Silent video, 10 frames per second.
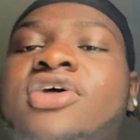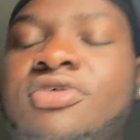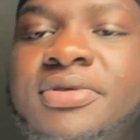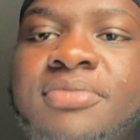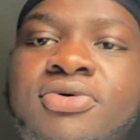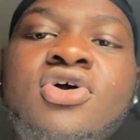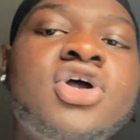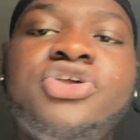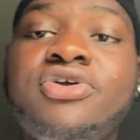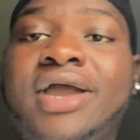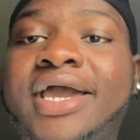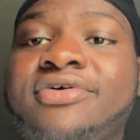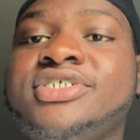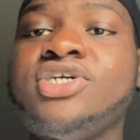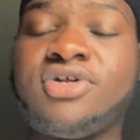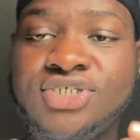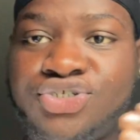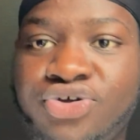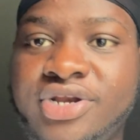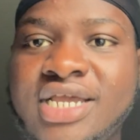other people. Your energy on this
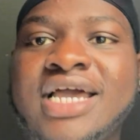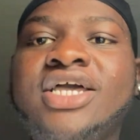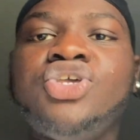journey,